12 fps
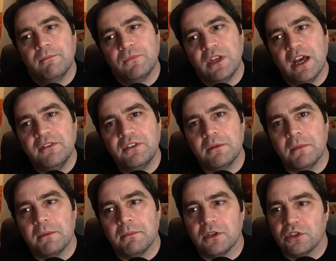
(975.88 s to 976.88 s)
you have to
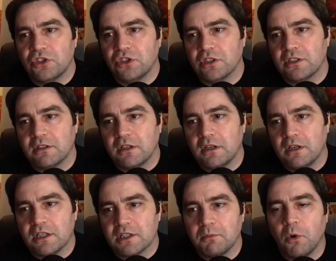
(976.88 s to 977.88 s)
remember it's just
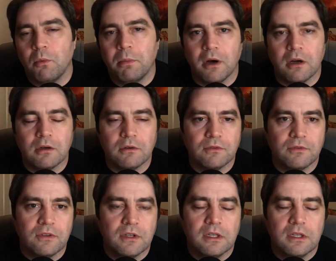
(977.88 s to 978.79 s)
a small part of